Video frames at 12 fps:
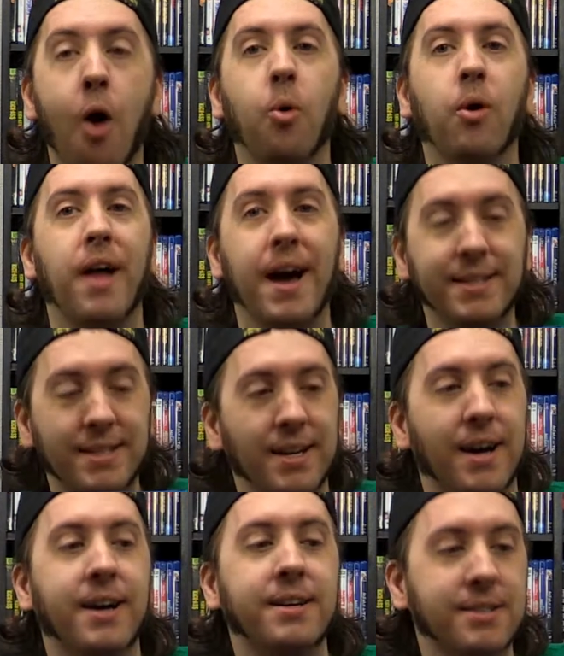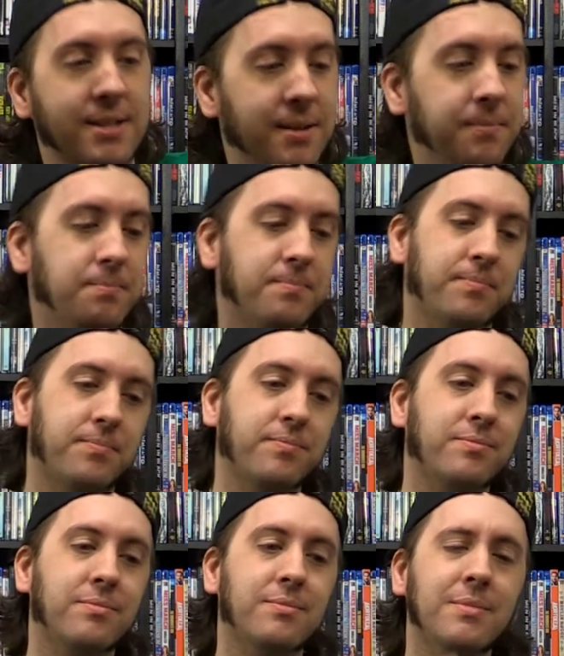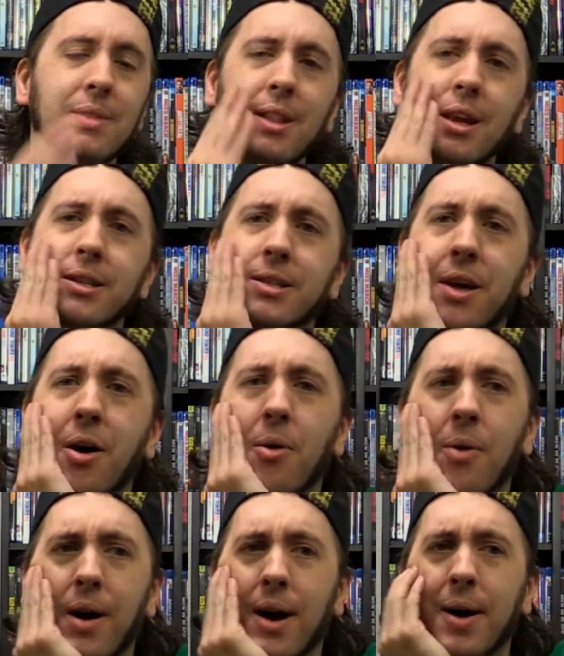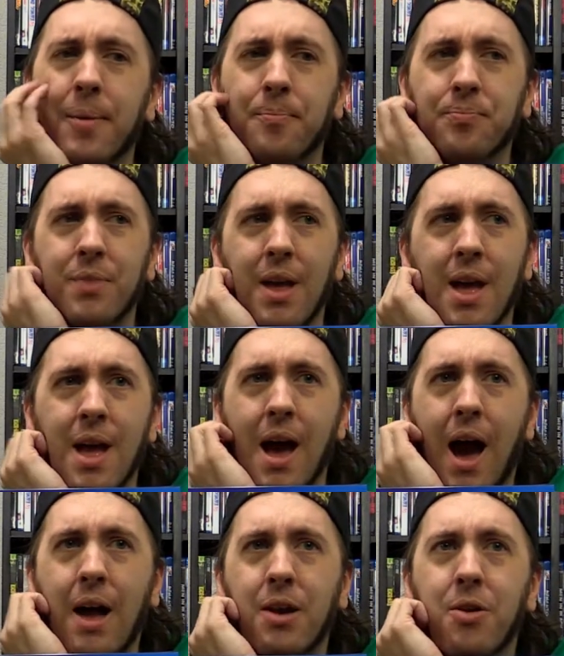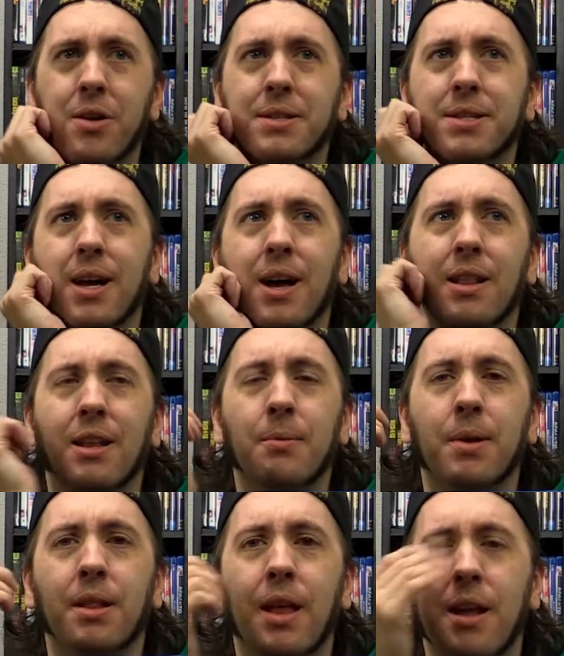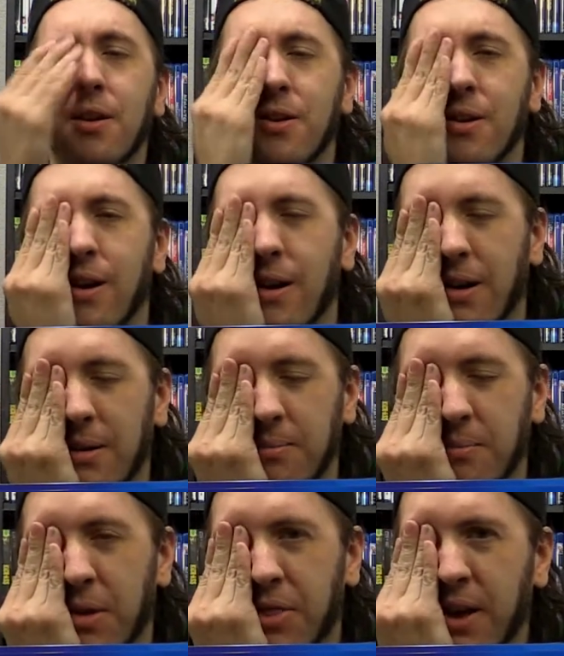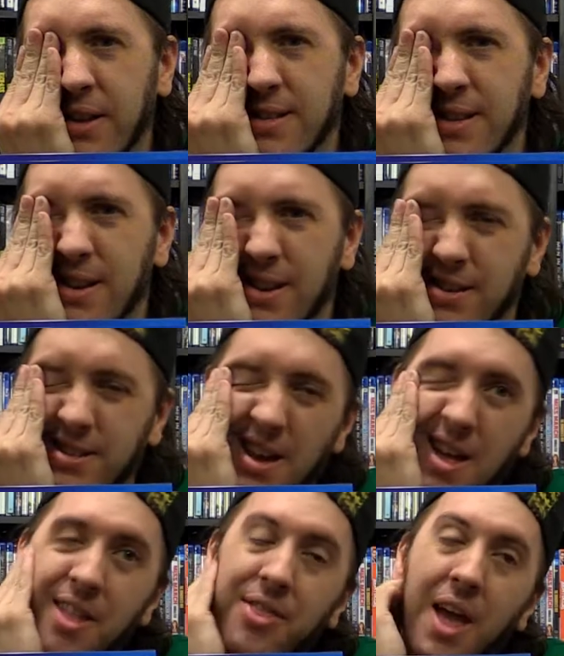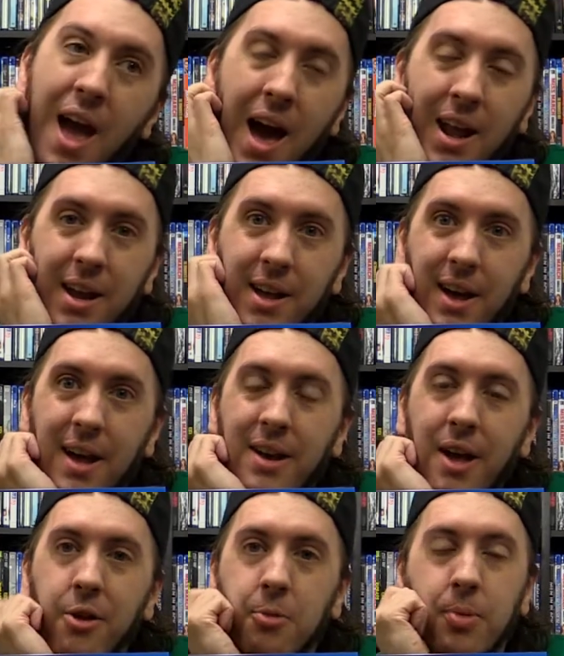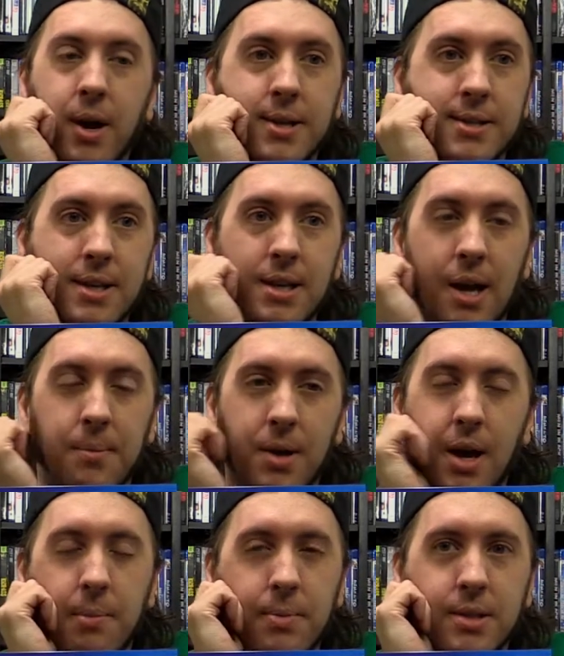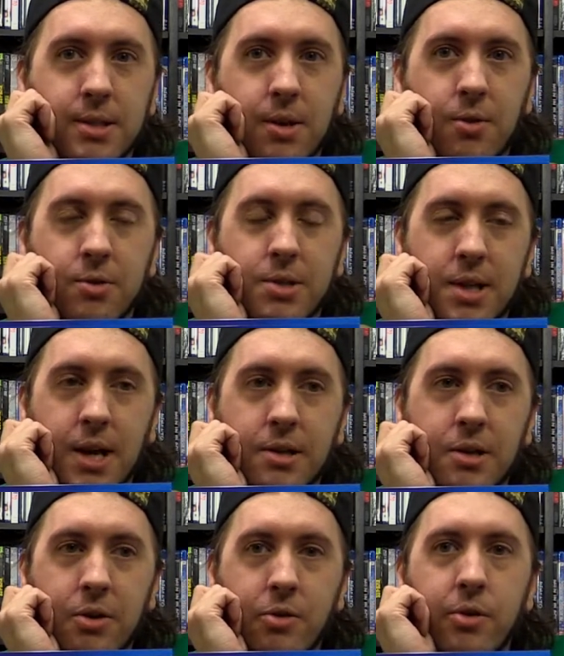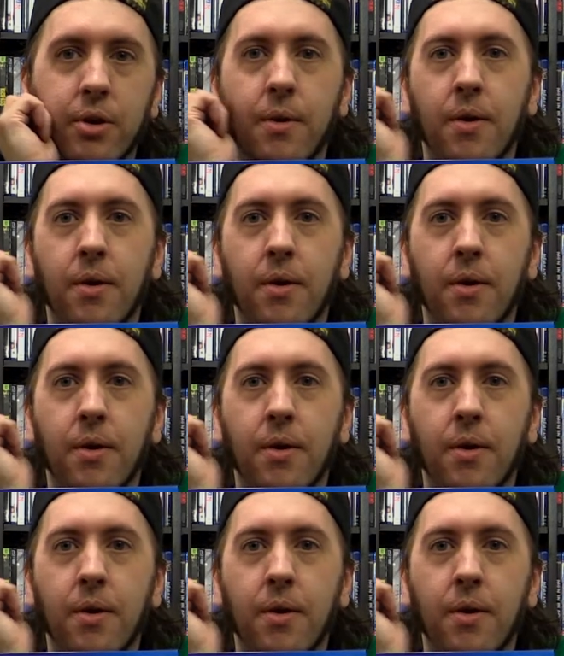well, that sucks. So I noticed a little bit later Bethesda said they had another pressing coming up, and so stay tuned.